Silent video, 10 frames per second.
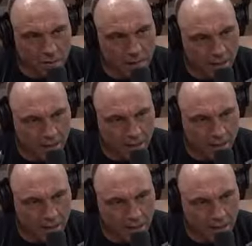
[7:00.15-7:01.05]
that
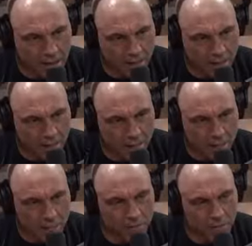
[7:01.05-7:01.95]

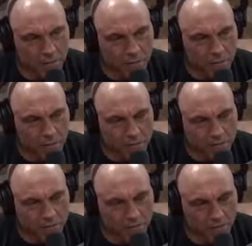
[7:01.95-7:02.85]
is
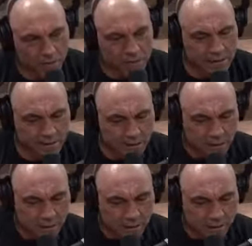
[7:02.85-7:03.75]
the process
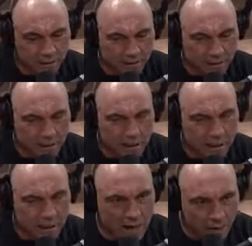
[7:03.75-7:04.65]
figuring out
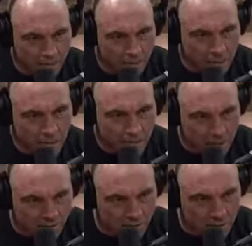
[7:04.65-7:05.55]
how much or how
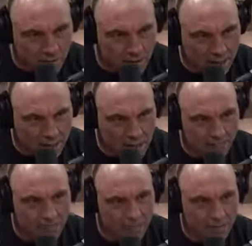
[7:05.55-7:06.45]
little has to
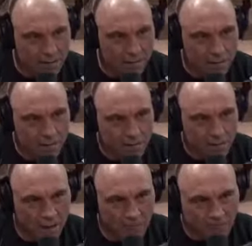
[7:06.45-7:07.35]
be,
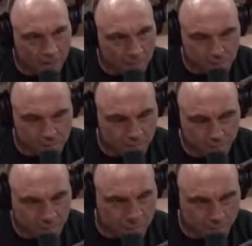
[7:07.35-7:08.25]
how much
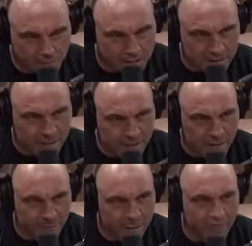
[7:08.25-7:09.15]
these areas of the
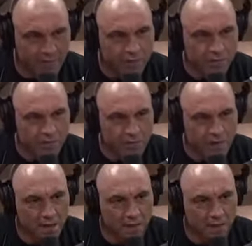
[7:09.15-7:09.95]
brain have to be juiced up.